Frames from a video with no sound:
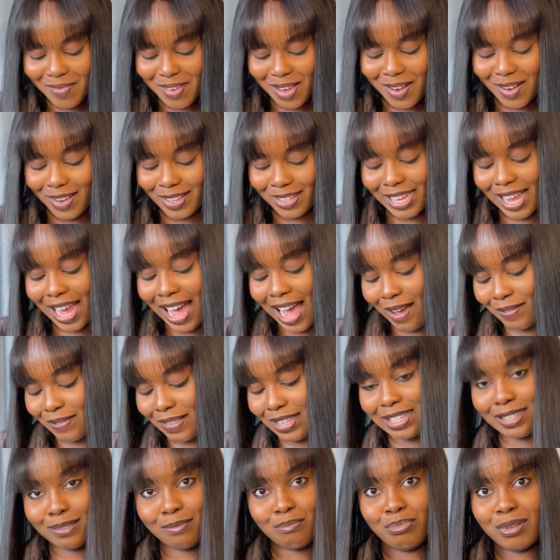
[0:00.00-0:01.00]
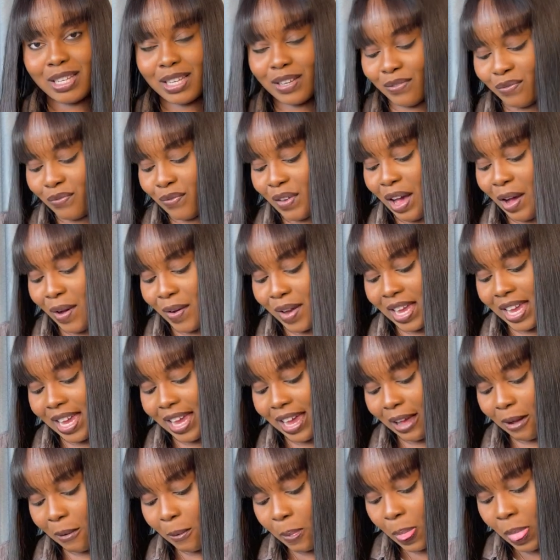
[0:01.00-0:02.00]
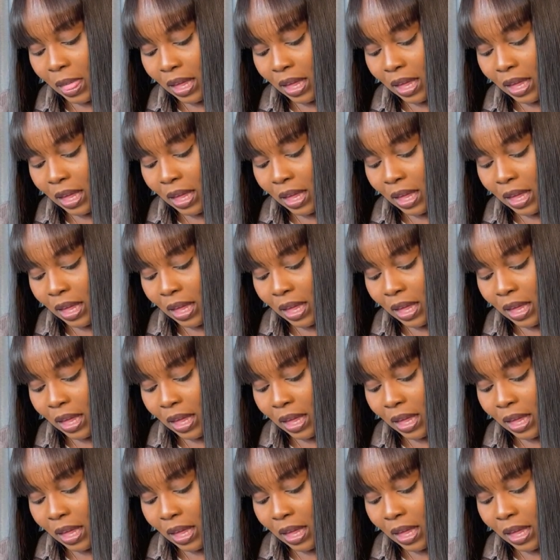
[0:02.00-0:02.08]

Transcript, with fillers: because i have this big file here